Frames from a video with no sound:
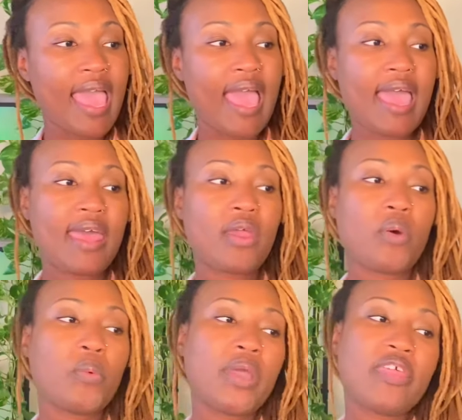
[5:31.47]

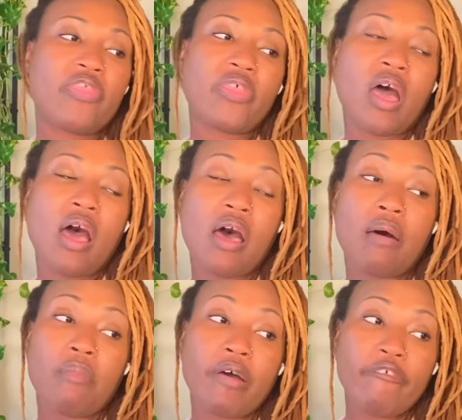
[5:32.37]
And with
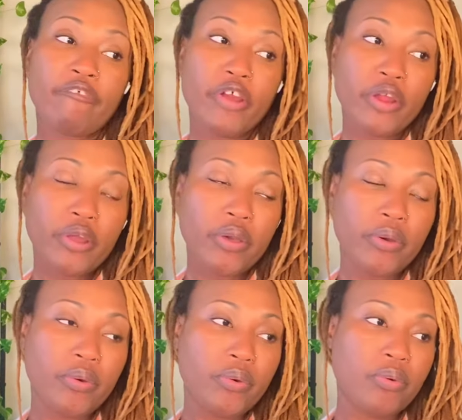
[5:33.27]
um,
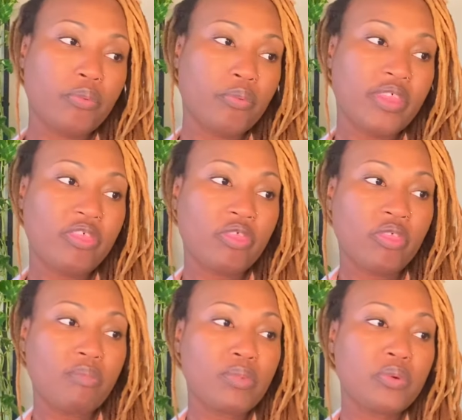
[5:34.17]
Virgo, with
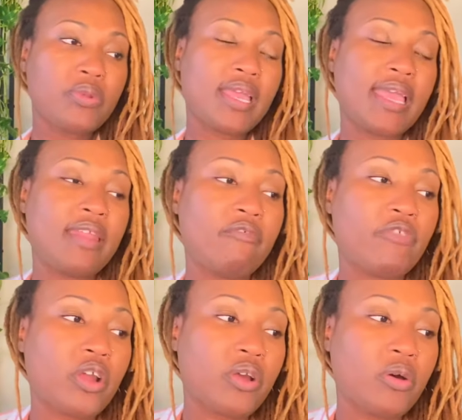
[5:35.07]
the moon in
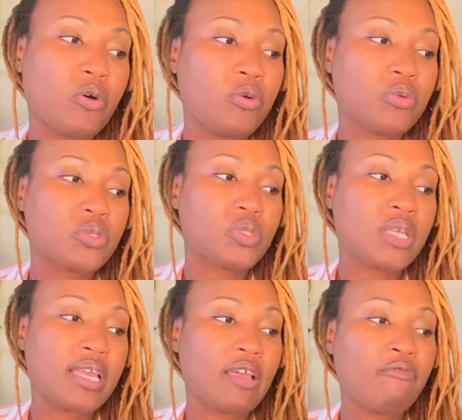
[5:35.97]
Virgo
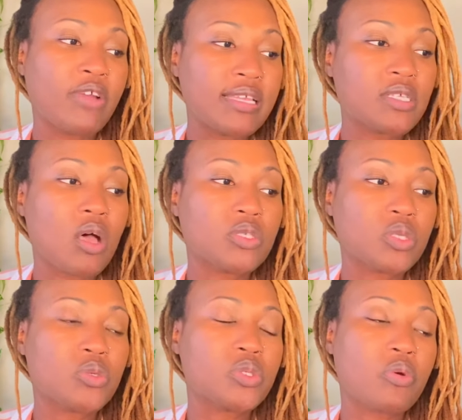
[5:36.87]
is
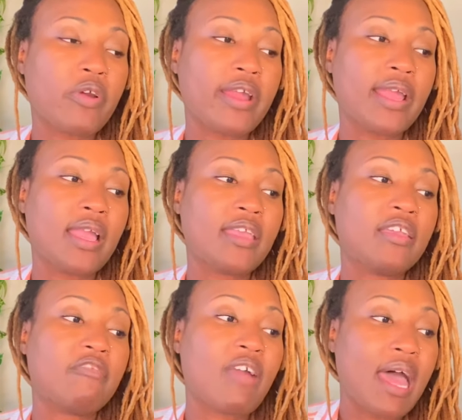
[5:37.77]
also squaring
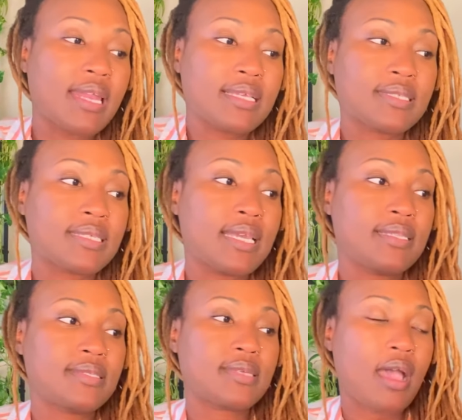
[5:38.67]
Uranus
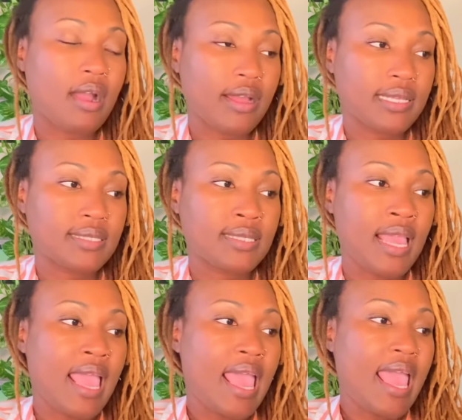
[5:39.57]
in Taurus.
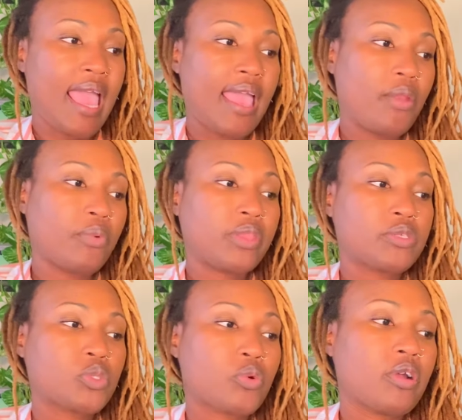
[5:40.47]
And with the
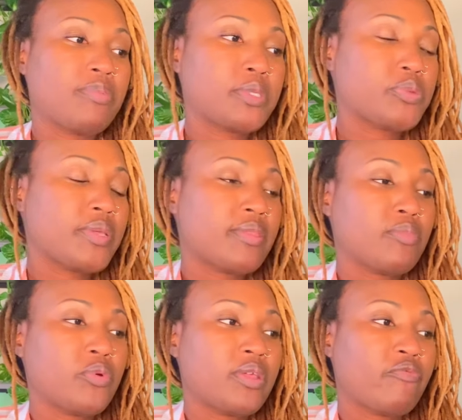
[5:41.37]
square between the
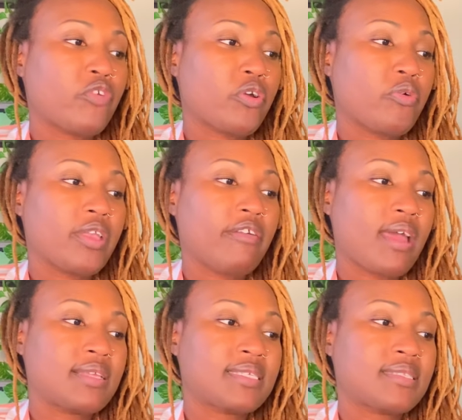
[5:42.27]
moon and Virgo and
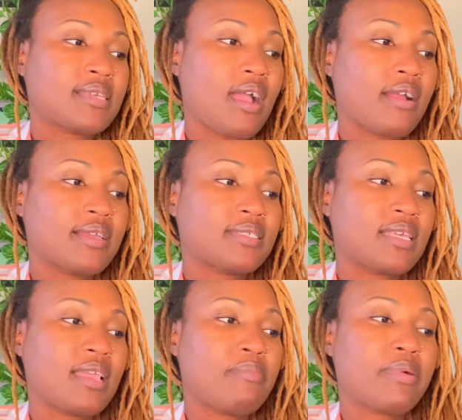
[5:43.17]
Uranus and
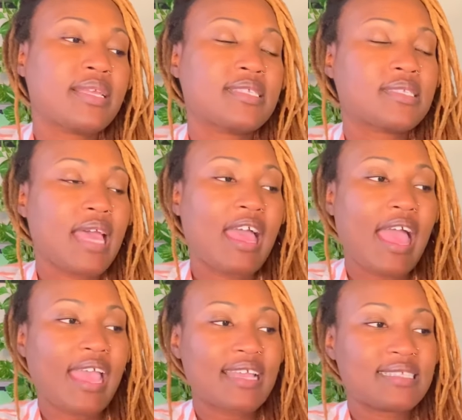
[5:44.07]
Taurus, it brings,
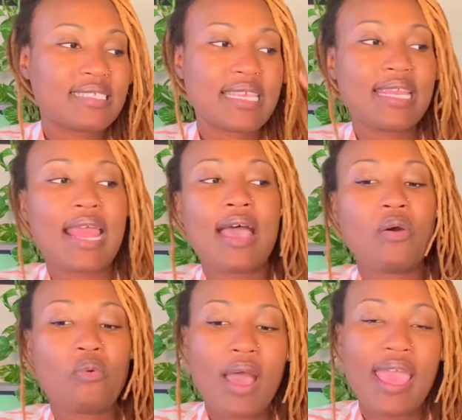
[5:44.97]
I, I could see
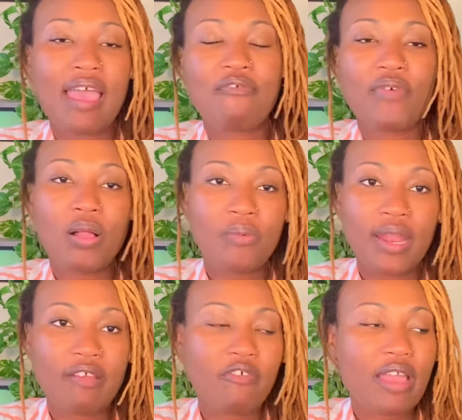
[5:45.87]
now why I felt
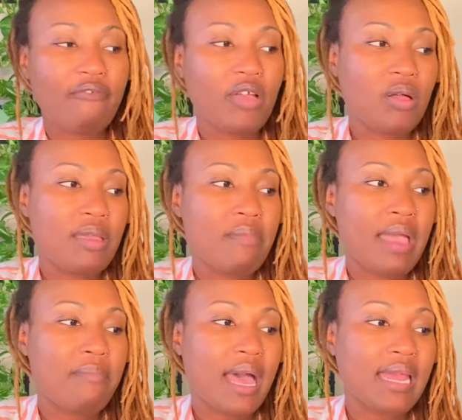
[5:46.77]
whatever I felt in
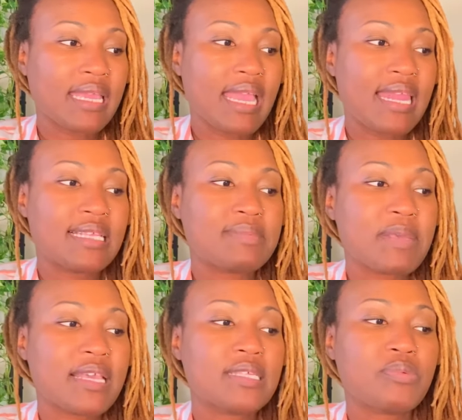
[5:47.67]
my body. And it's
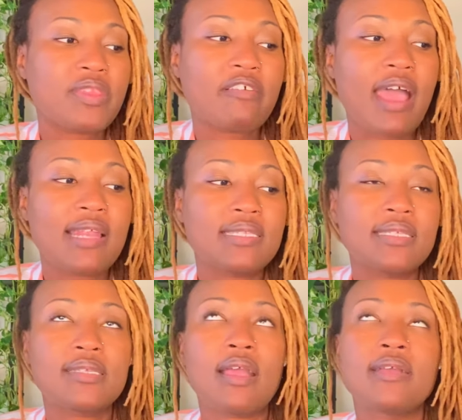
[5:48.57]
because with Uranus
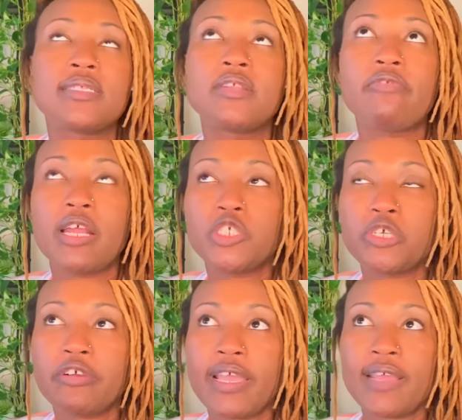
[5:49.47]
and Taurus in
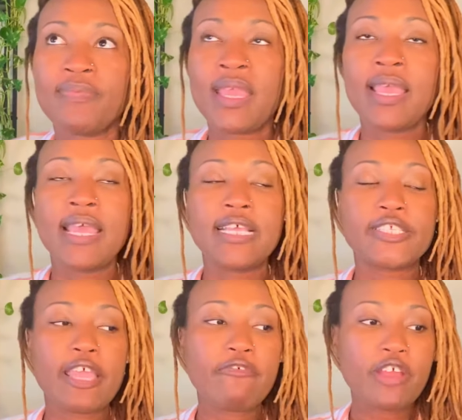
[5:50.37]
retrograde,
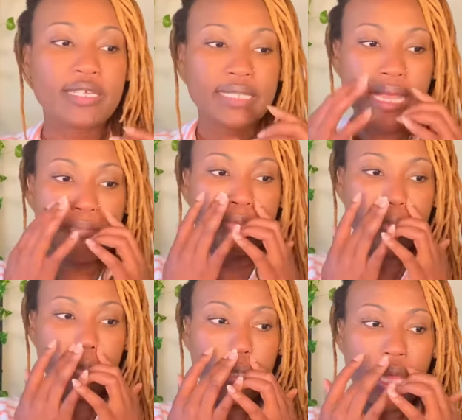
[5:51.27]
say for
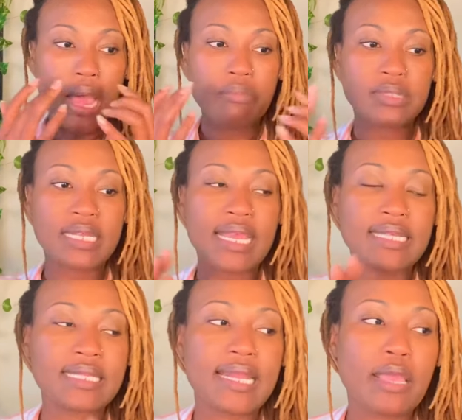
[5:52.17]
example, um,
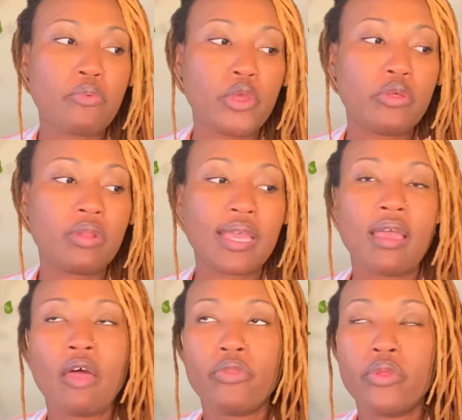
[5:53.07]
today's a day where you look
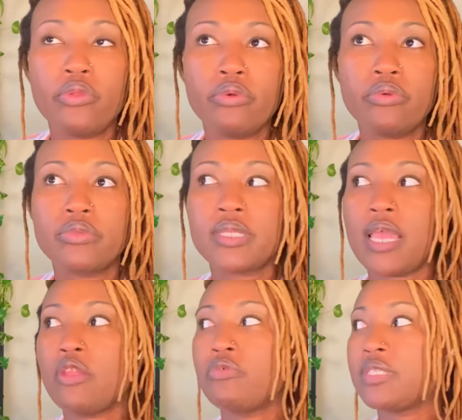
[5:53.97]
on the news
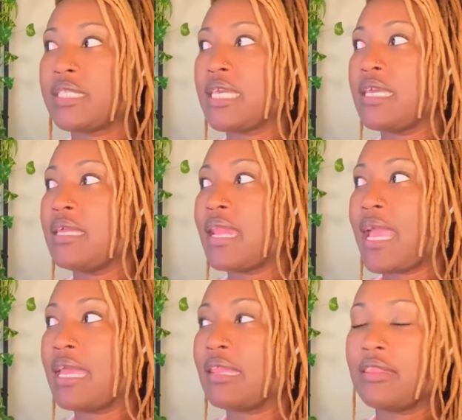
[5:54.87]
and you see
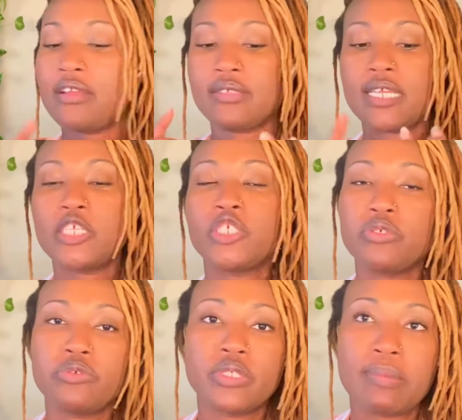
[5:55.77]
like there's
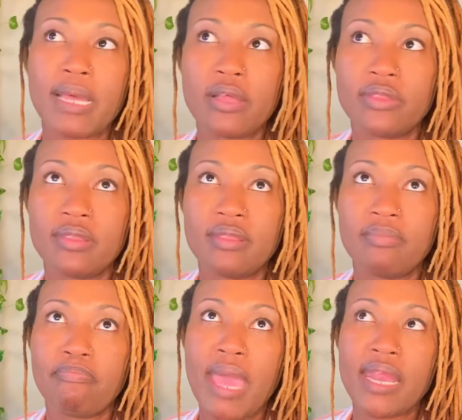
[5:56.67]
issues
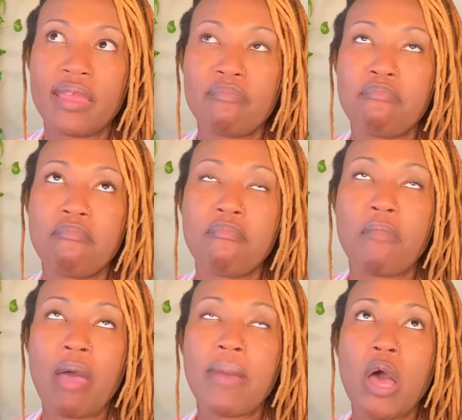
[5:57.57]
about, med
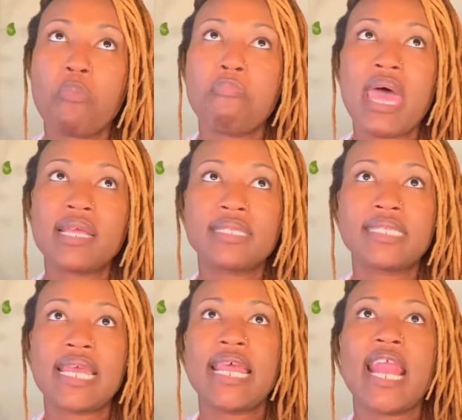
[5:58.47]
about
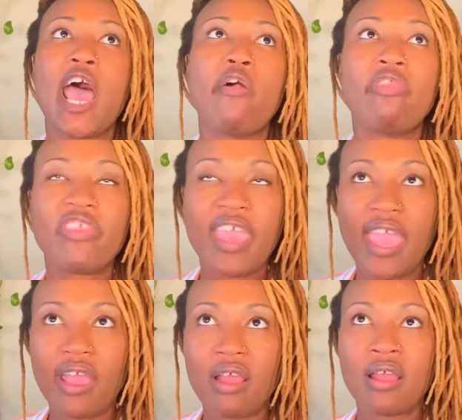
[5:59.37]
medicine and
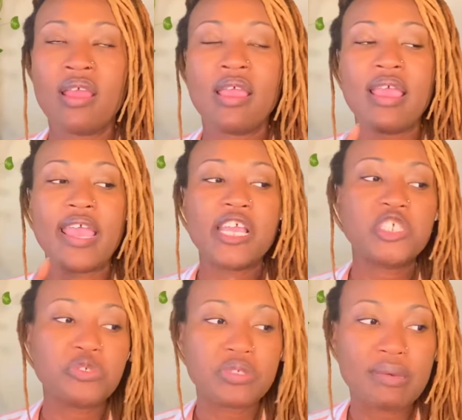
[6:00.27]
healthcare,
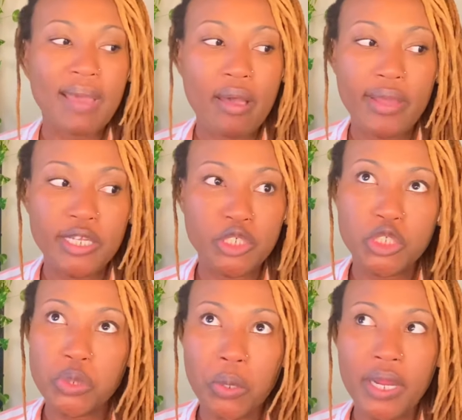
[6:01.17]
issues about
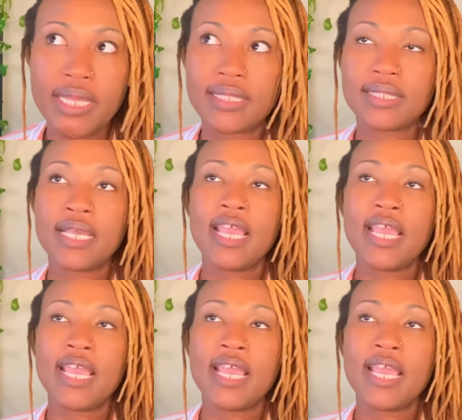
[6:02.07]
insurance,